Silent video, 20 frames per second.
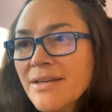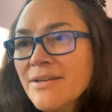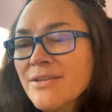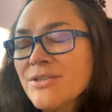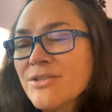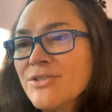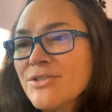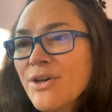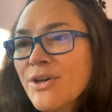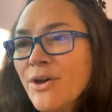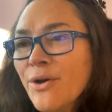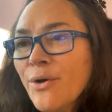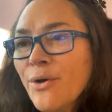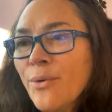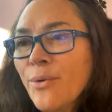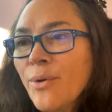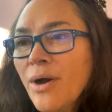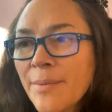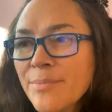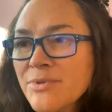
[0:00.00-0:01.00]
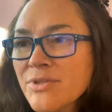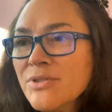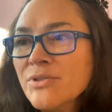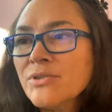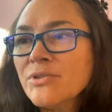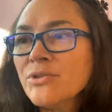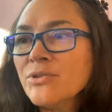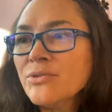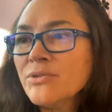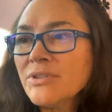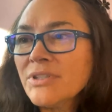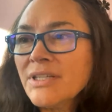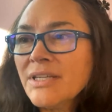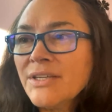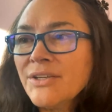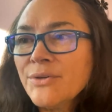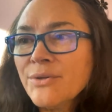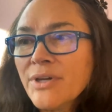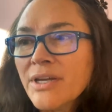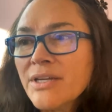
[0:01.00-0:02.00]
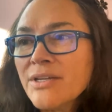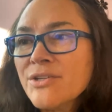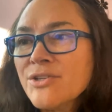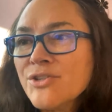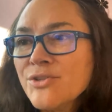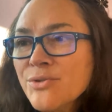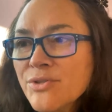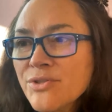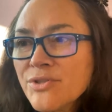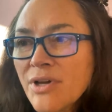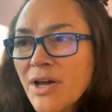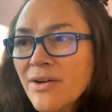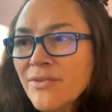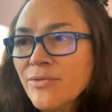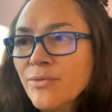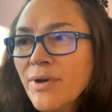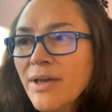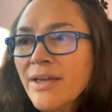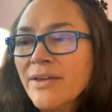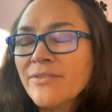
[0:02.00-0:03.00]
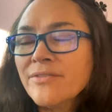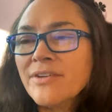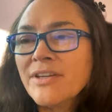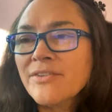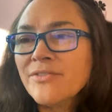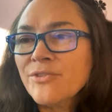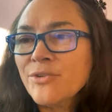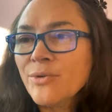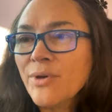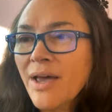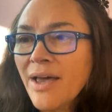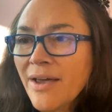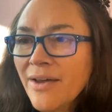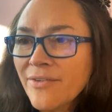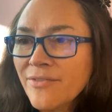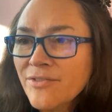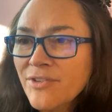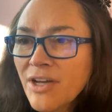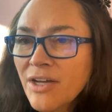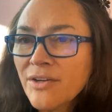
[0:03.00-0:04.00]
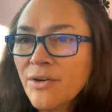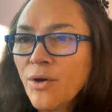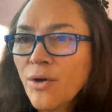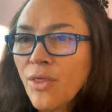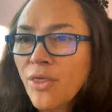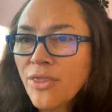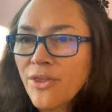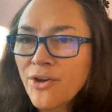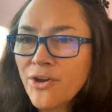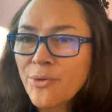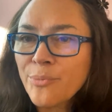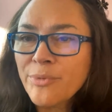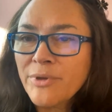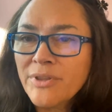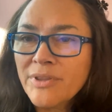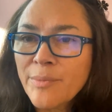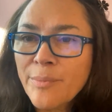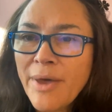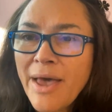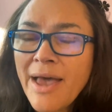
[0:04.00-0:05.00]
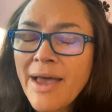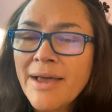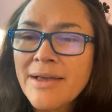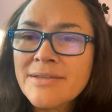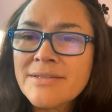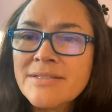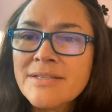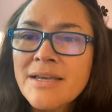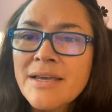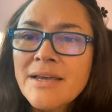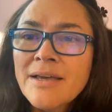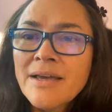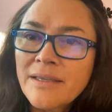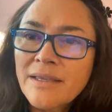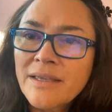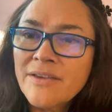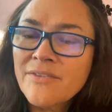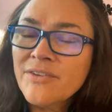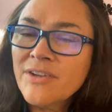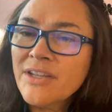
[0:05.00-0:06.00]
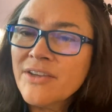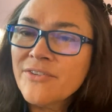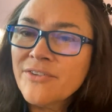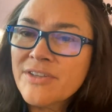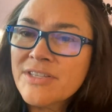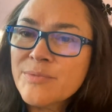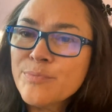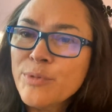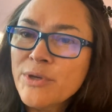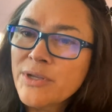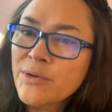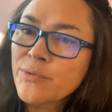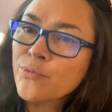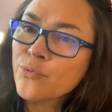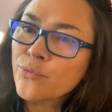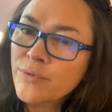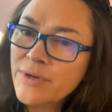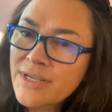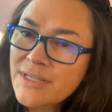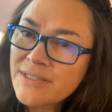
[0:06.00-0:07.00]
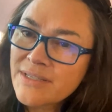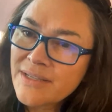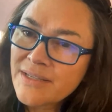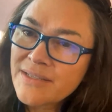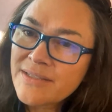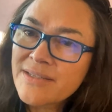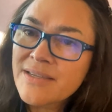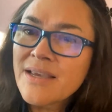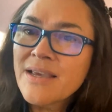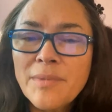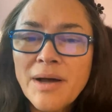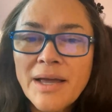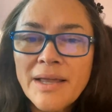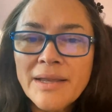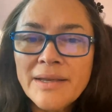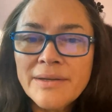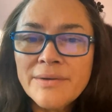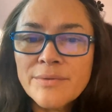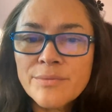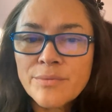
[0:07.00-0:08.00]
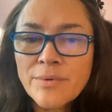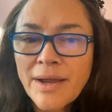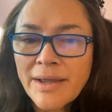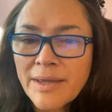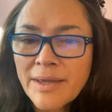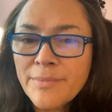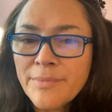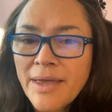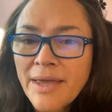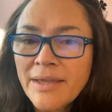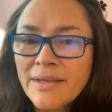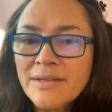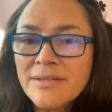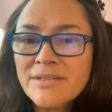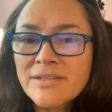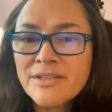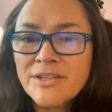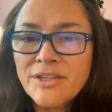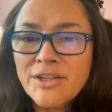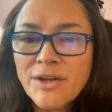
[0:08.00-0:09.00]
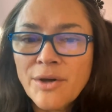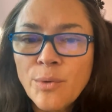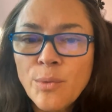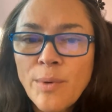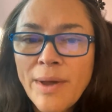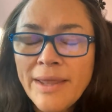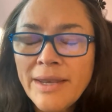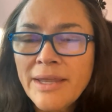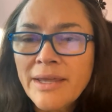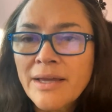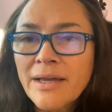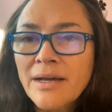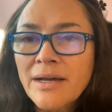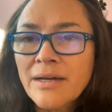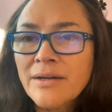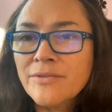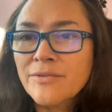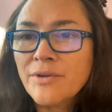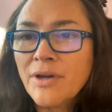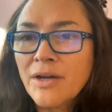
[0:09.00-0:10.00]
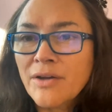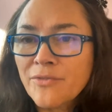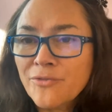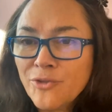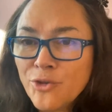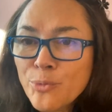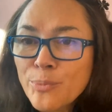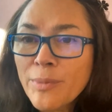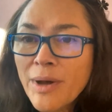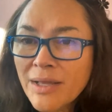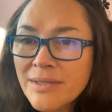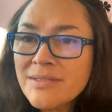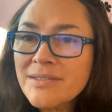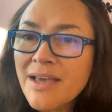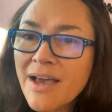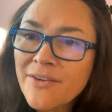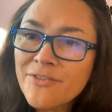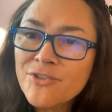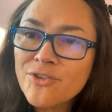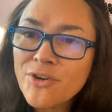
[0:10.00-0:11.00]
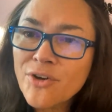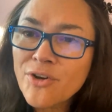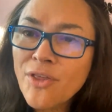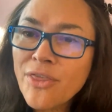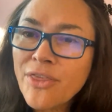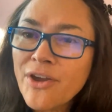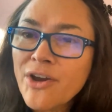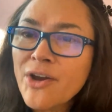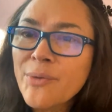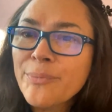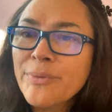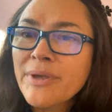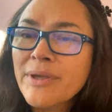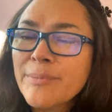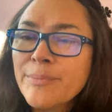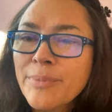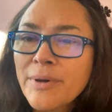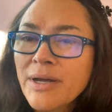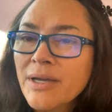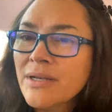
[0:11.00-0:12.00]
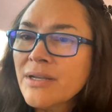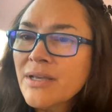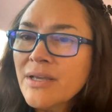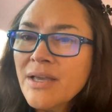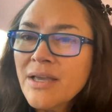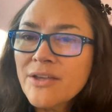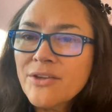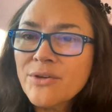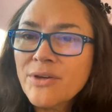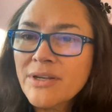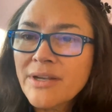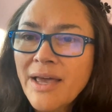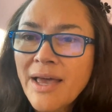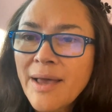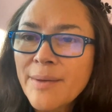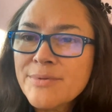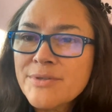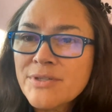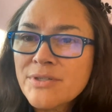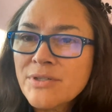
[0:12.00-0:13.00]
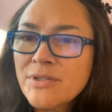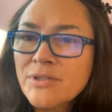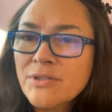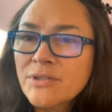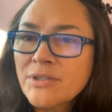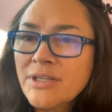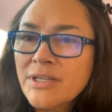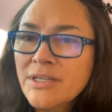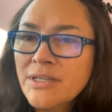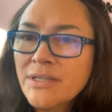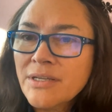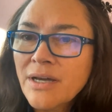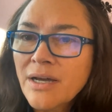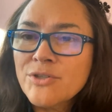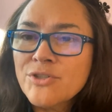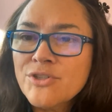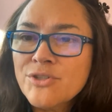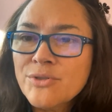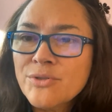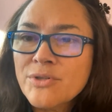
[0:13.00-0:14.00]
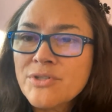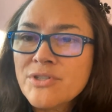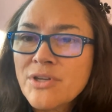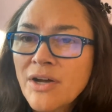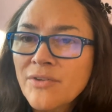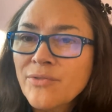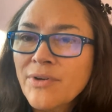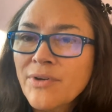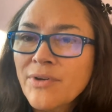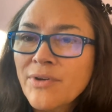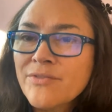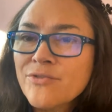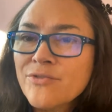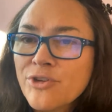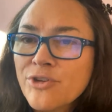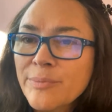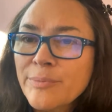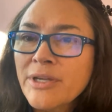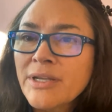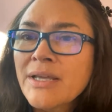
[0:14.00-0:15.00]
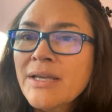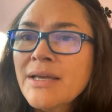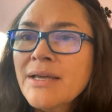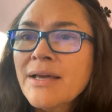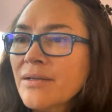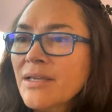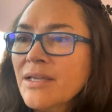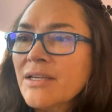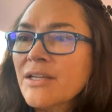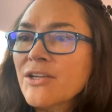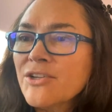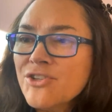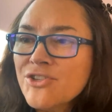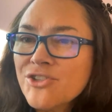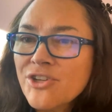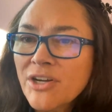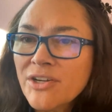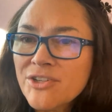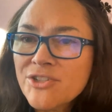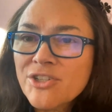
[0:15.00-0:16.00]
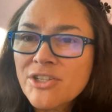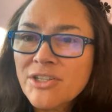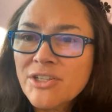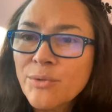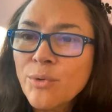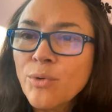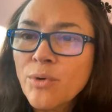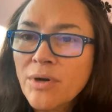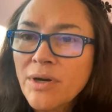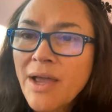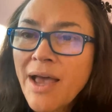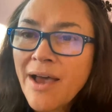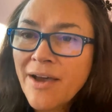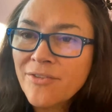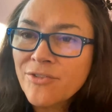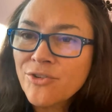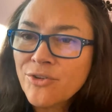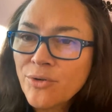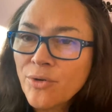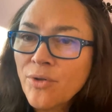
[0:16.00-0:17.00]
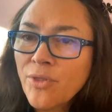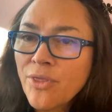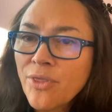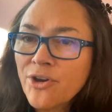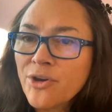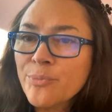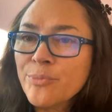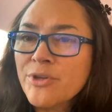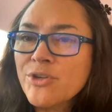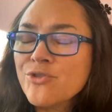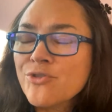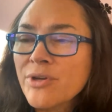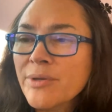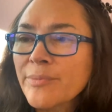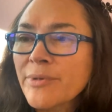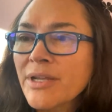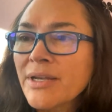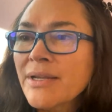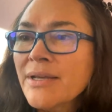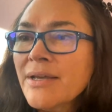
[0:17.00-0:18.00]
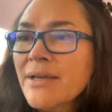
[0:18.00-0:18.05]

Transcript: So absolutely, you can do Softwave if you have done Ultherapy in the past. Even if it's been recent, I'd recommend, waiting a few months after Ultherapy, but you can absolutely do a Softwave treatment in conjunction or after Ultherapy treatment.